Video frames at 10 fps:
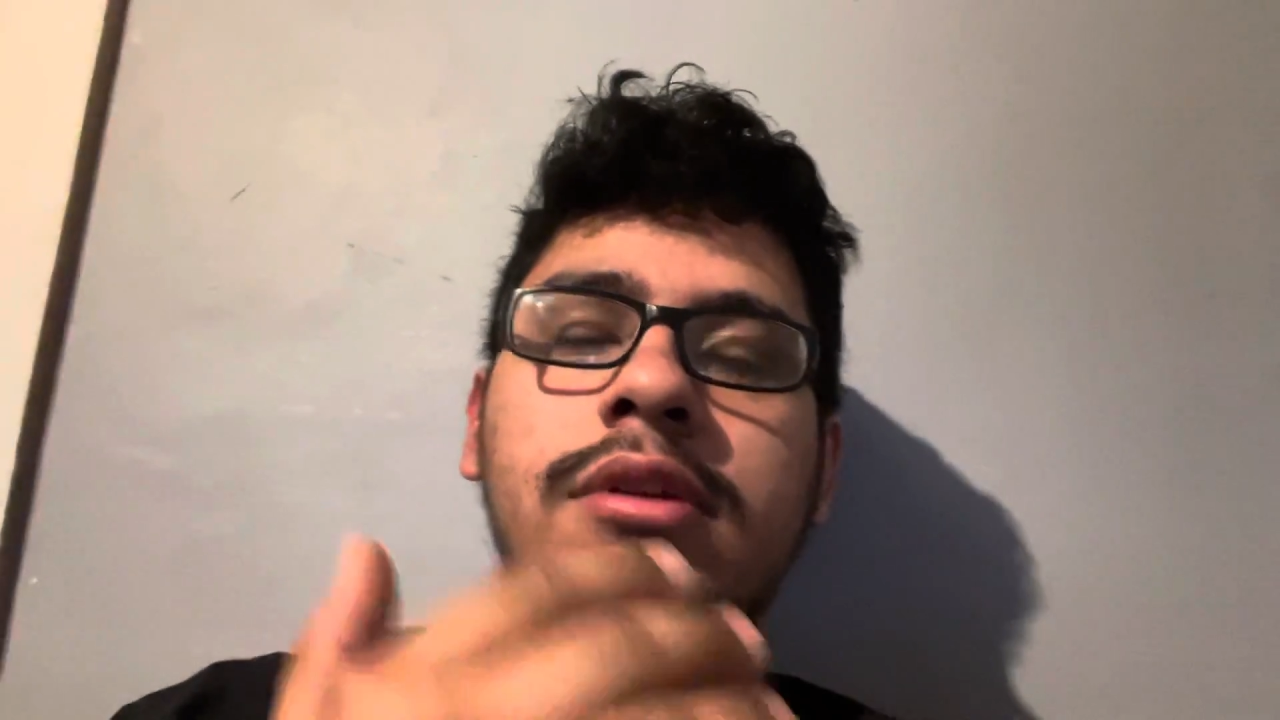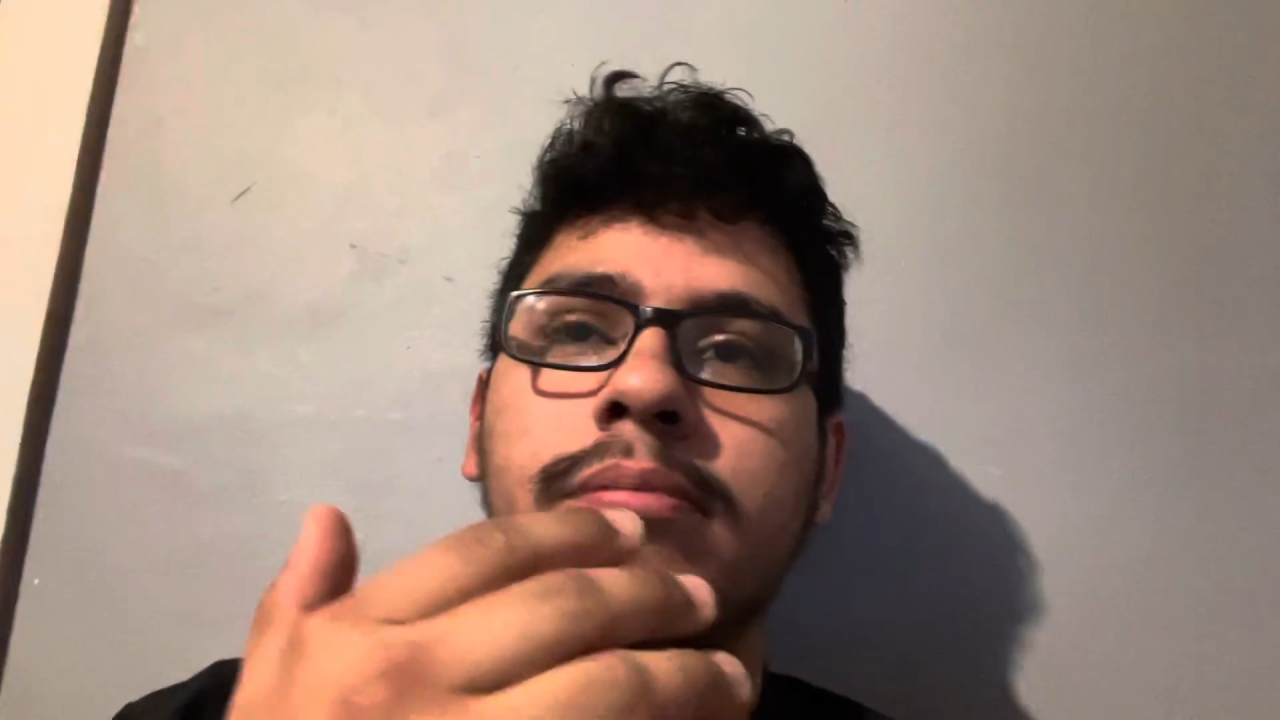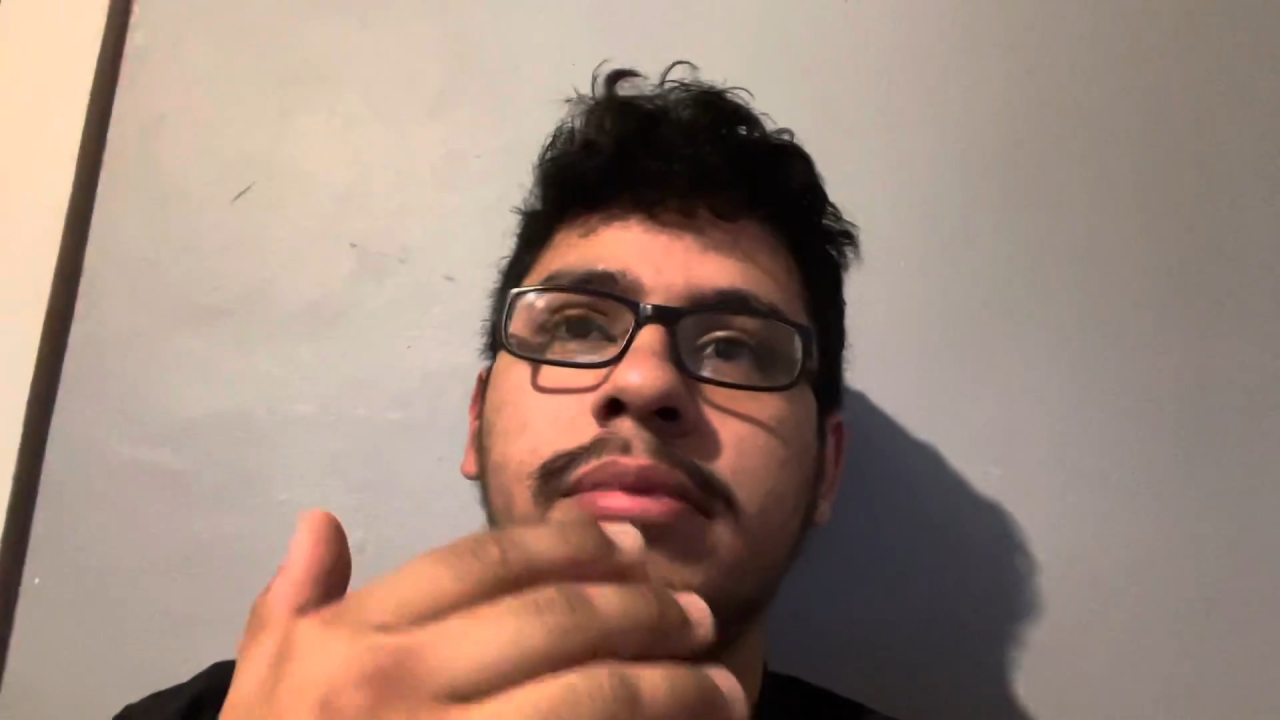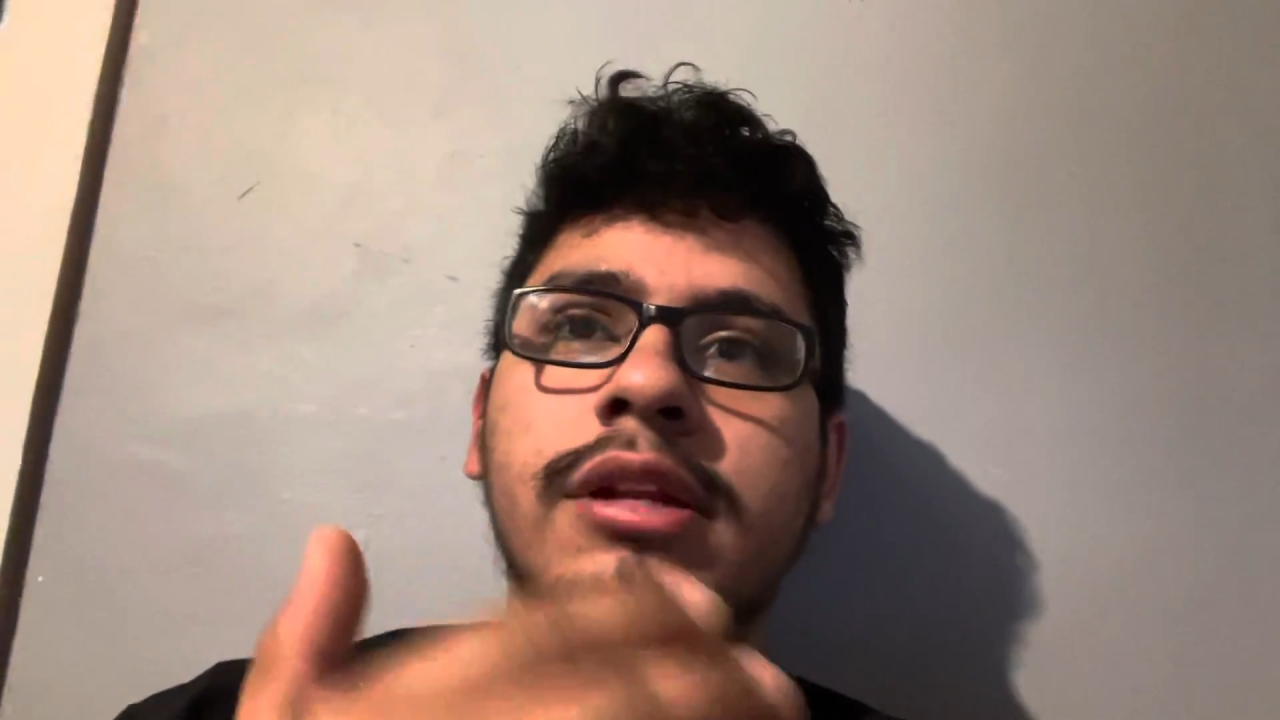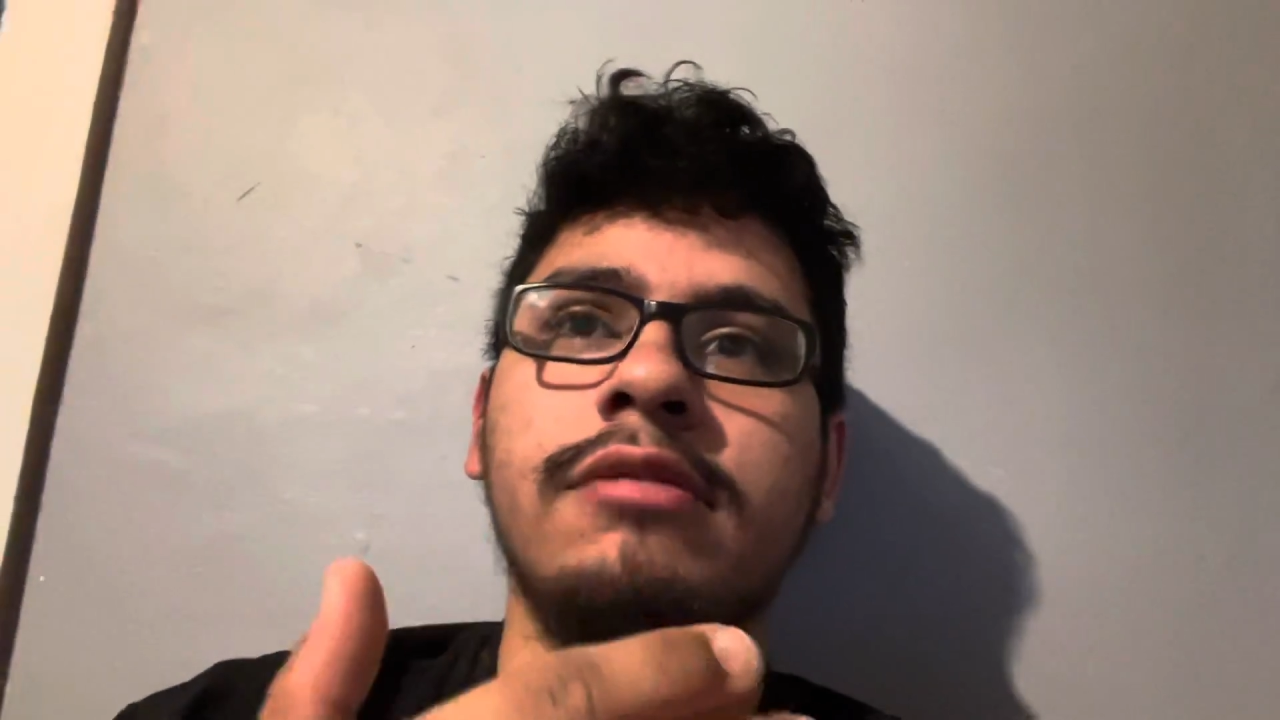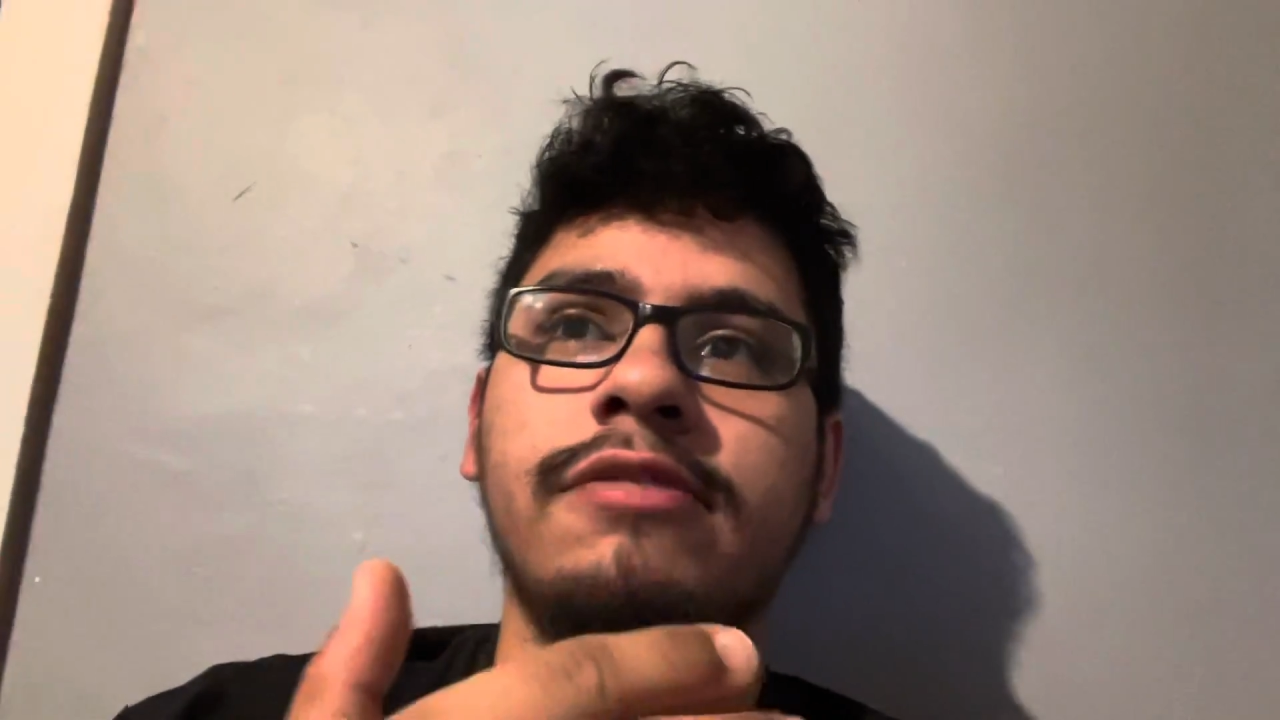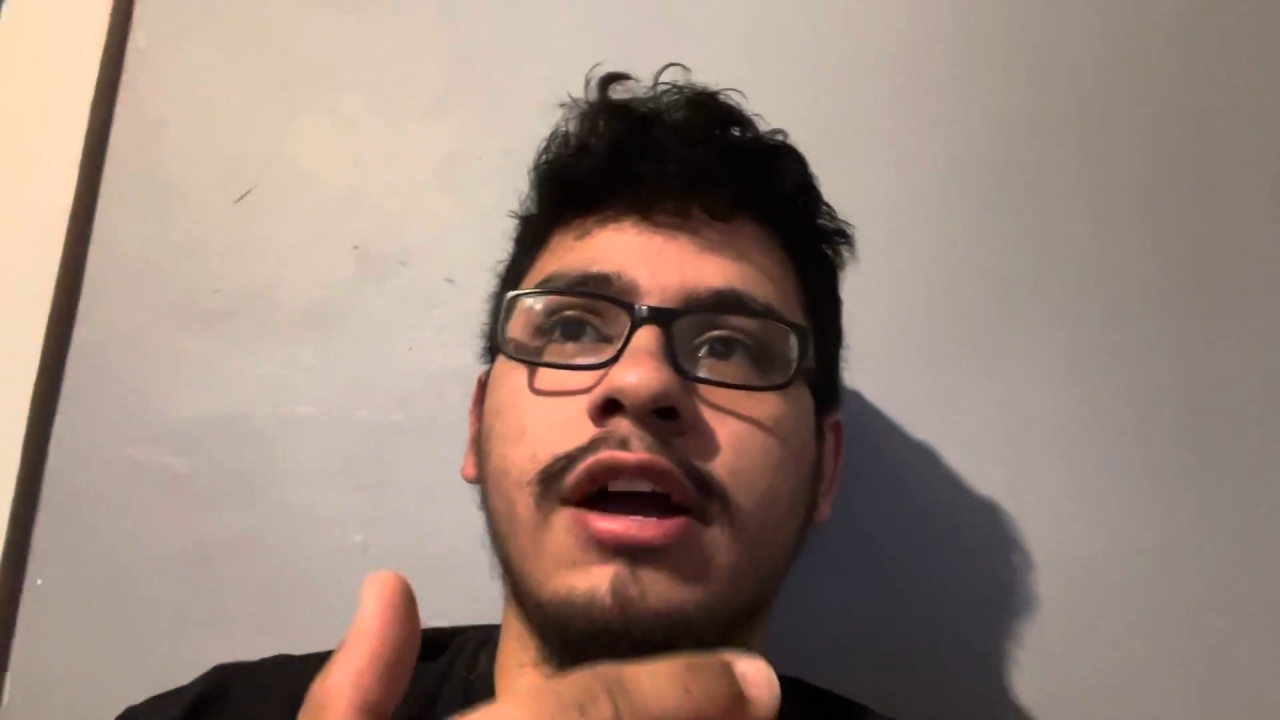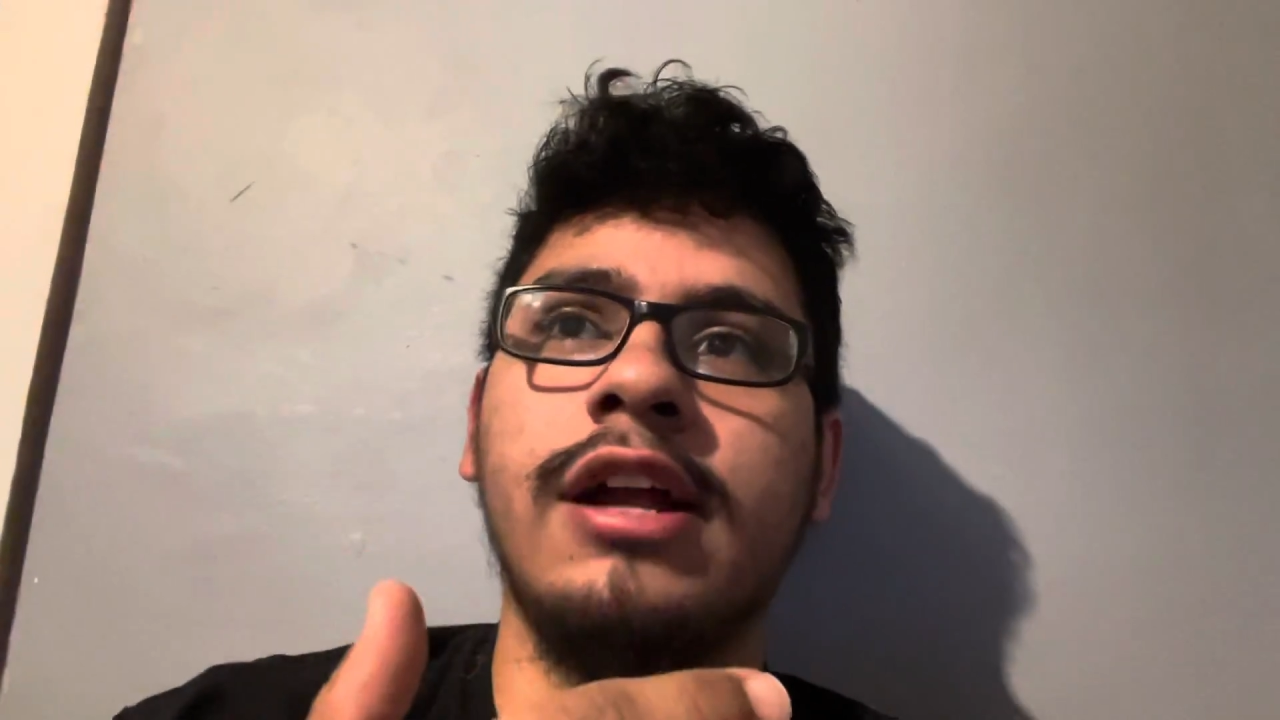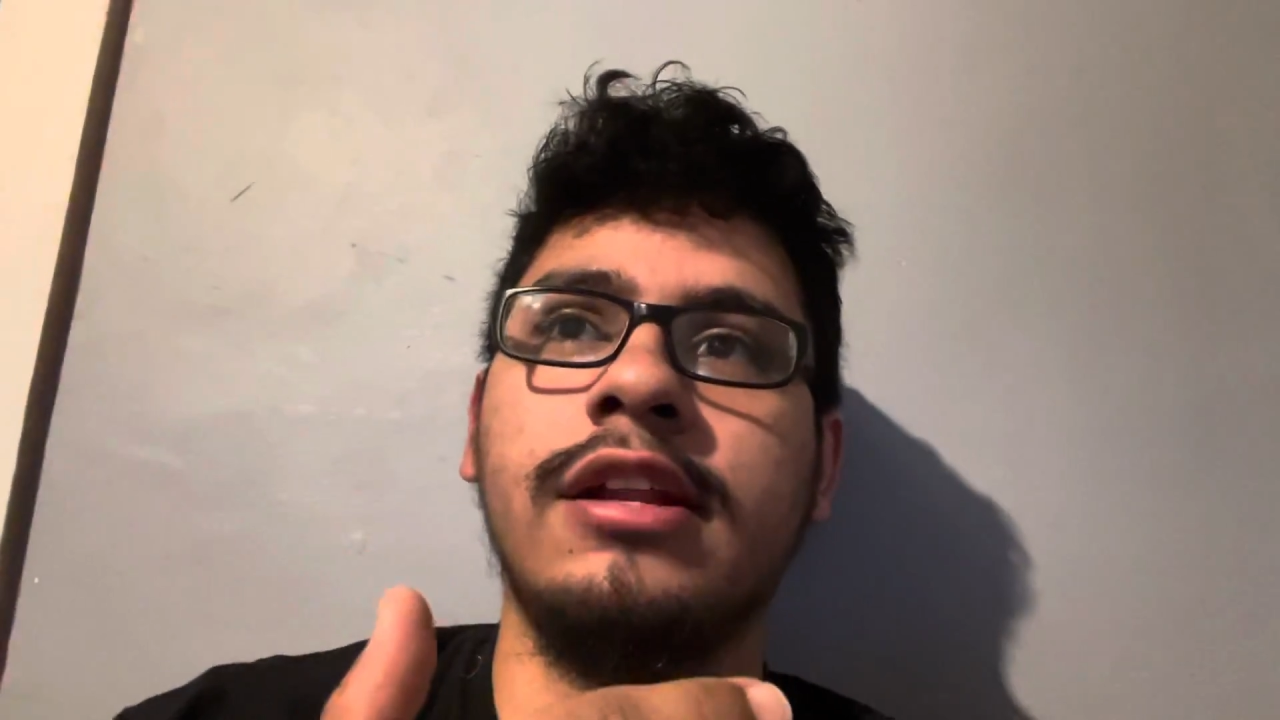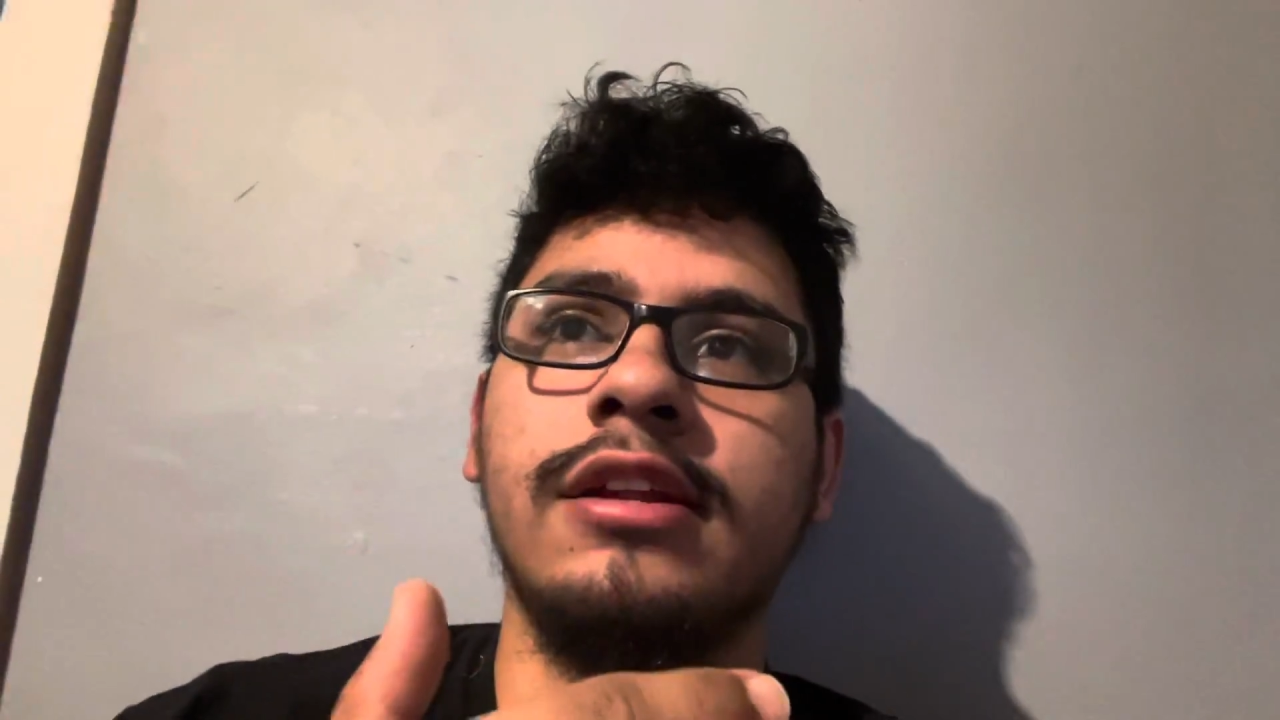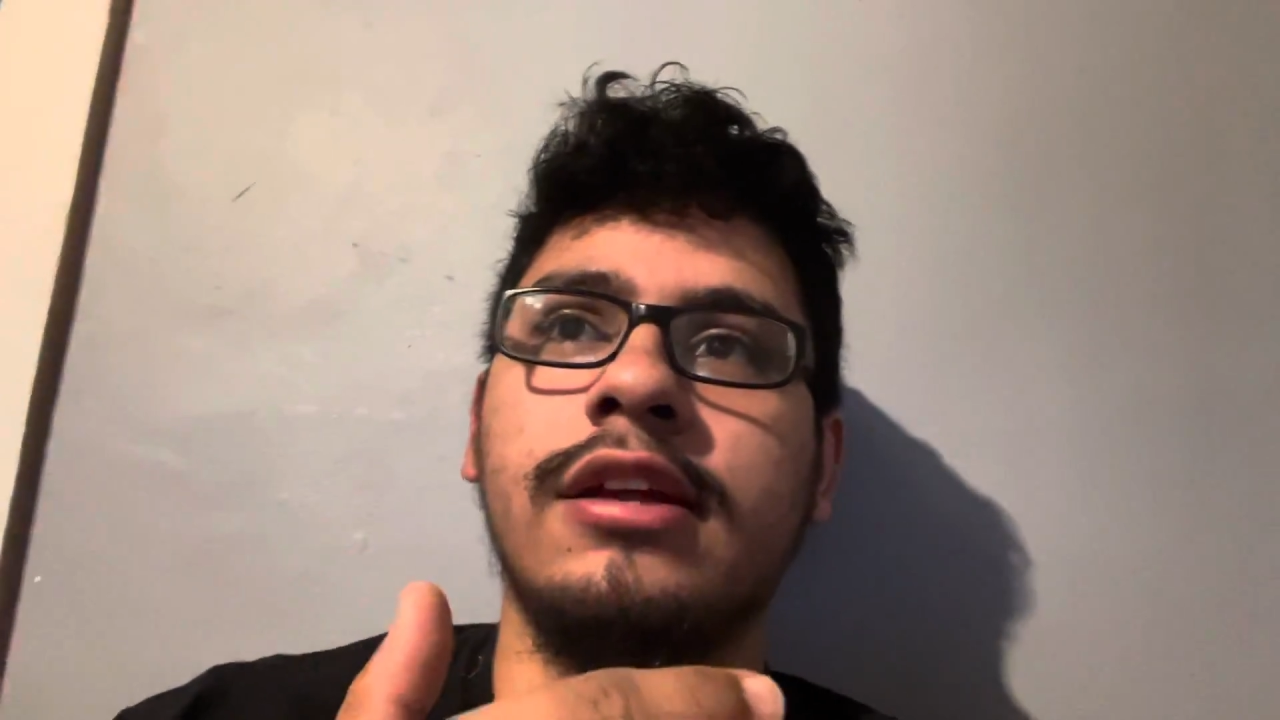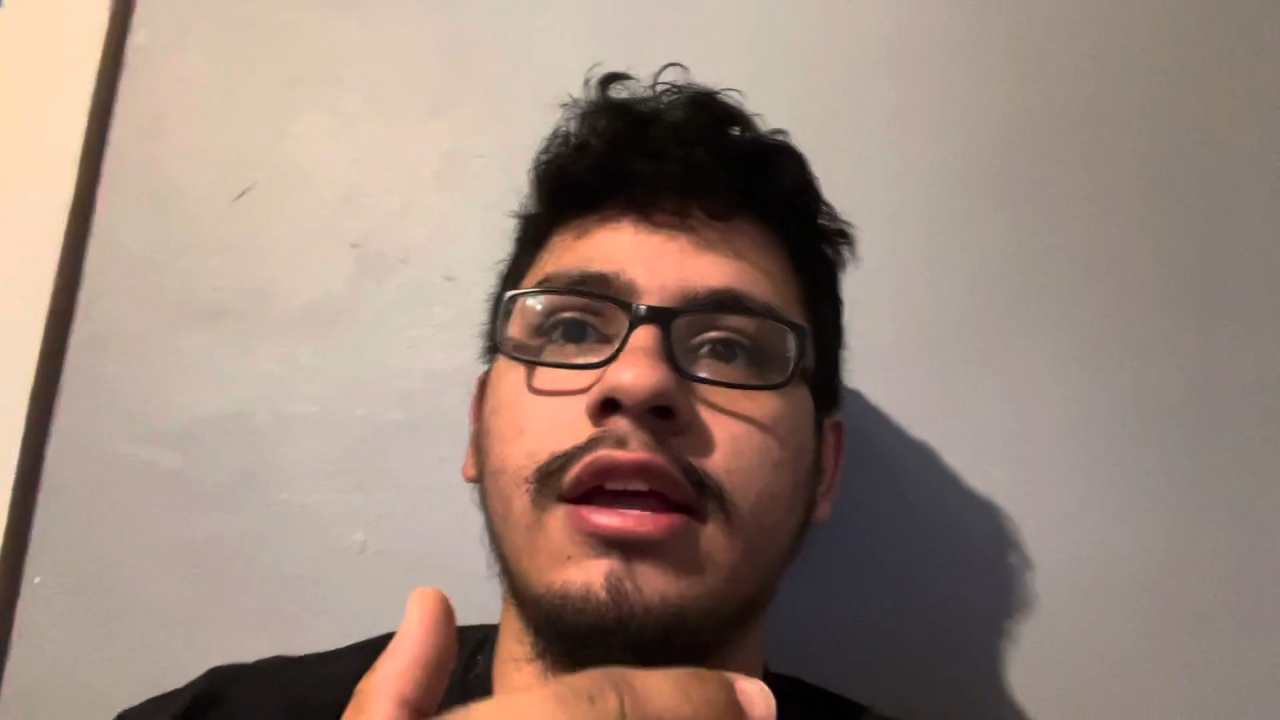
be defined,